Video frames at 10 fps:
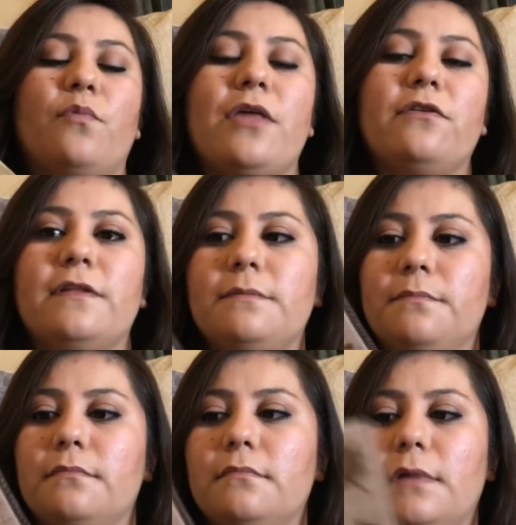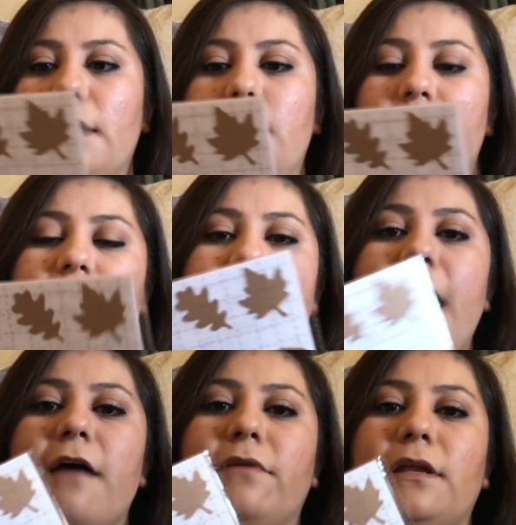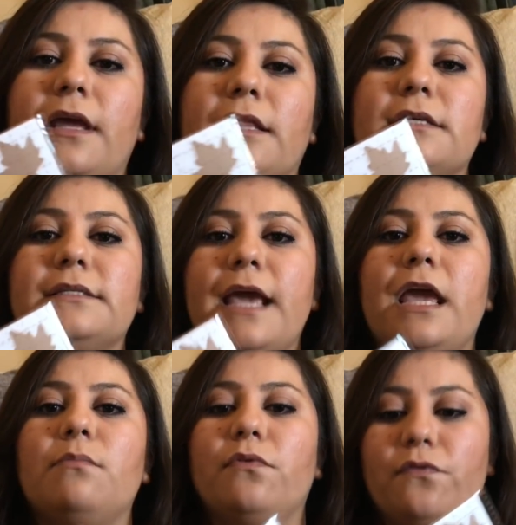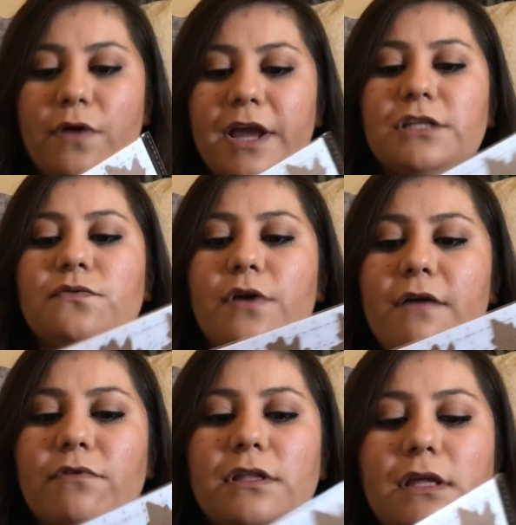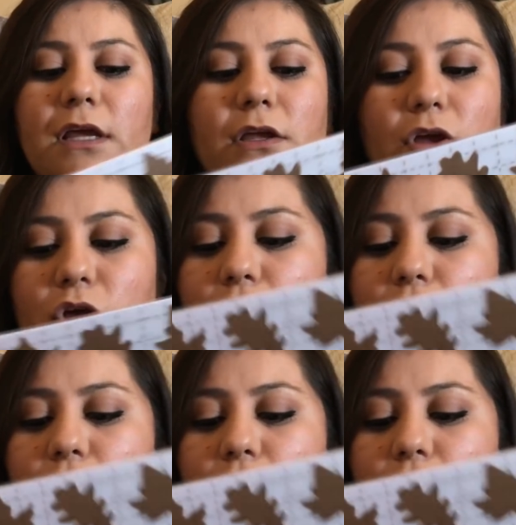rather than they having like the same phrase for everything.